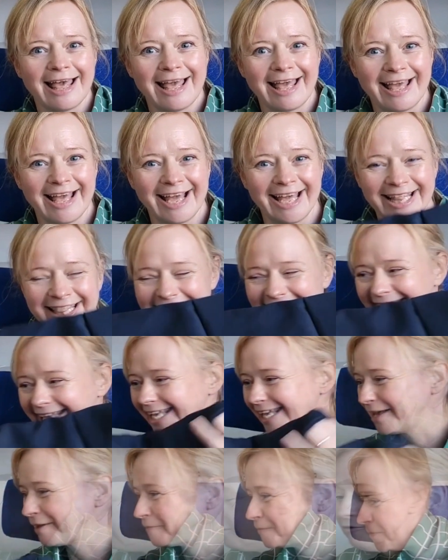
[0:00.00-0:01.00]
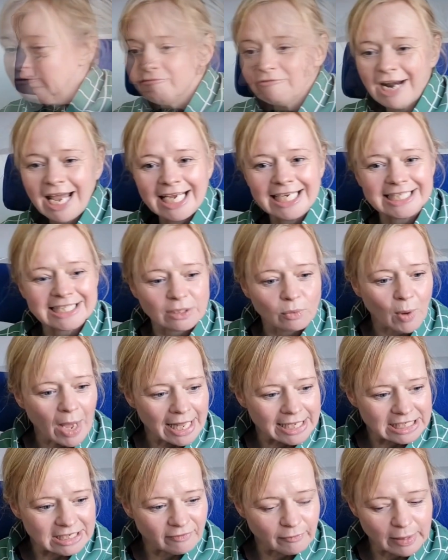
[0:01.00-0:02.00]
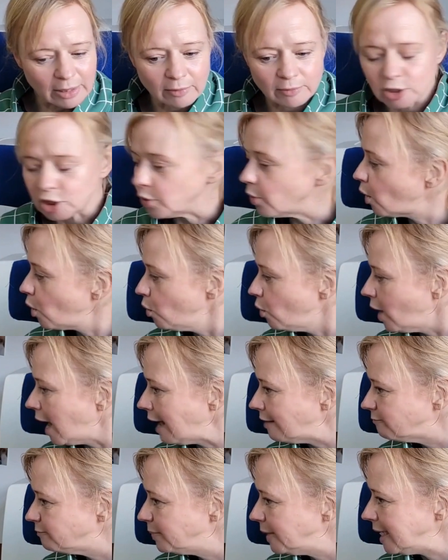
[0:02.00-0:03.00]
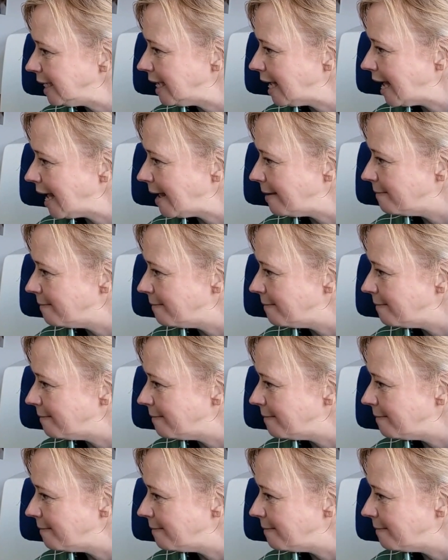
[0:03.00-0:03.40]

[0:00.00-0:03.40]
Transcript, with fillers: there, I think. Right, what else I've been up to? Oh, I've been